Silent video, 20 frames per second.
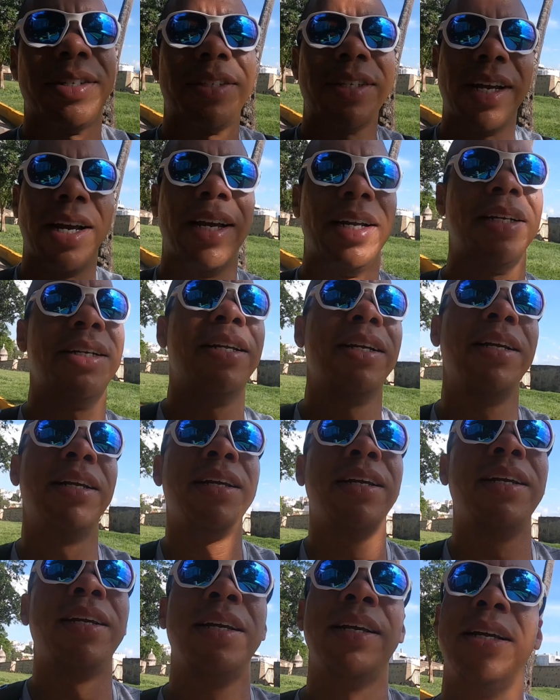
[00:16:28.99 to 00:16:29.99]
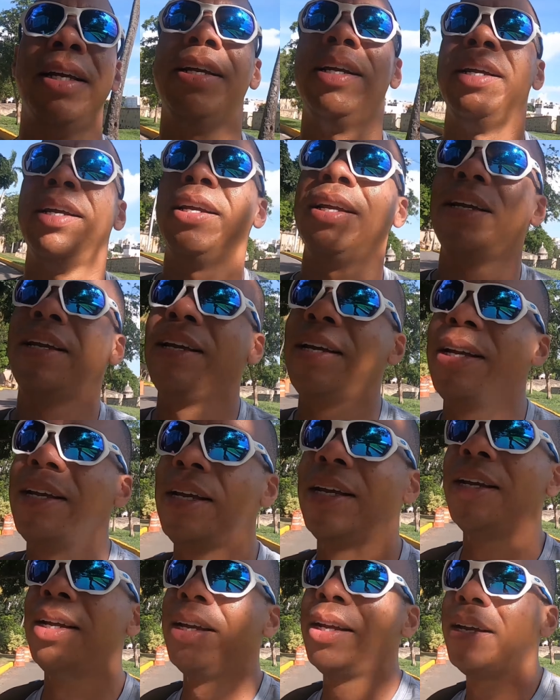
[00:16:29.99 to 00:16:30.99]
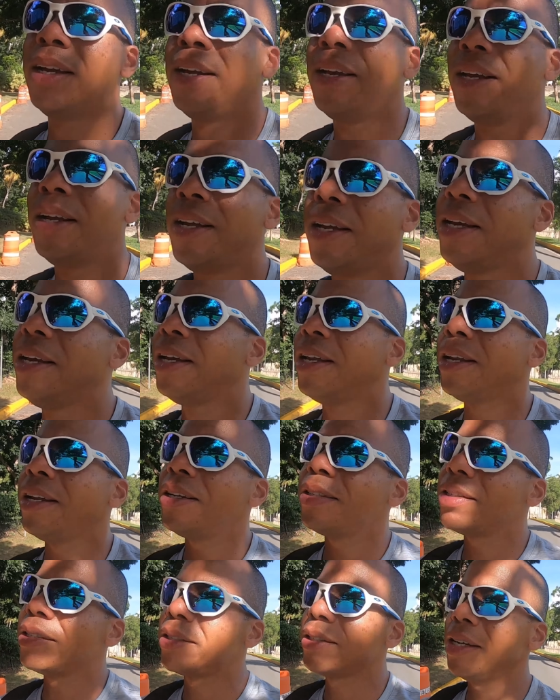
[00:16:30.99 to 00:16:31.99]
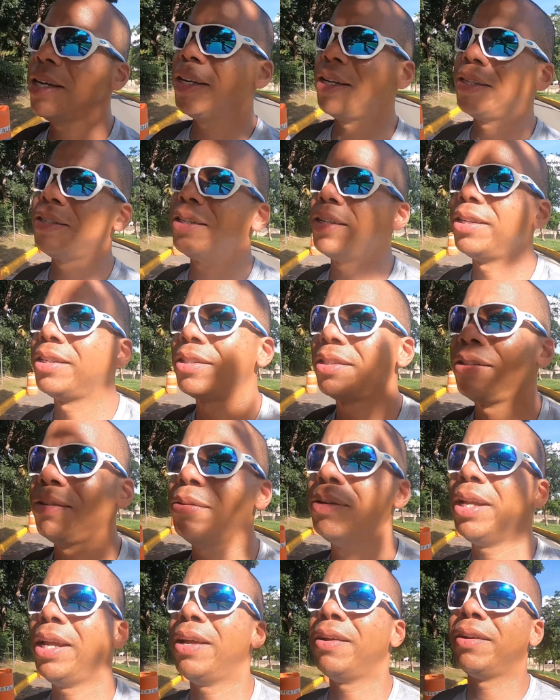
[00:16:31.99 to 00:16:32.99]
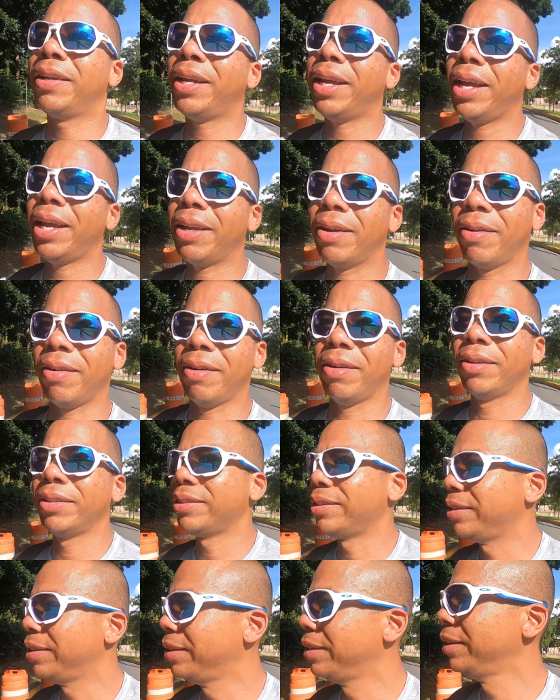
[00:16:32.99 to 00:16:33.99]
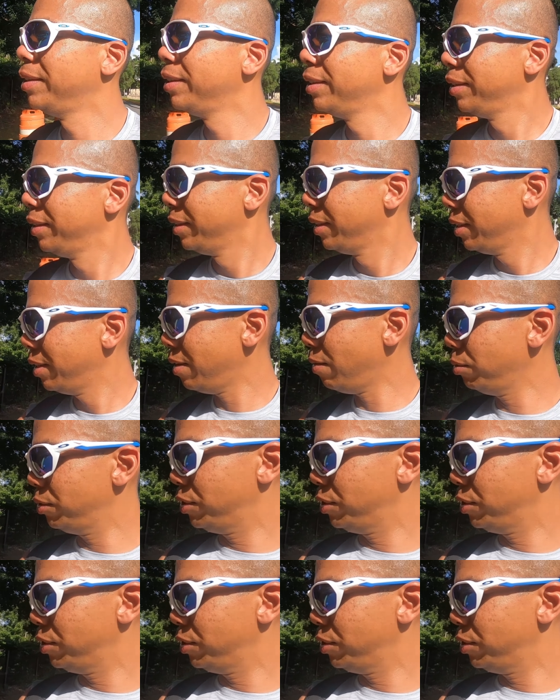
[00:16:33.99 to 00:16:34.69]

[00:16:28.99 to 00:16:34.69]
sign on the, on, the, wall. There's a sign that says slow down cat cross. Oh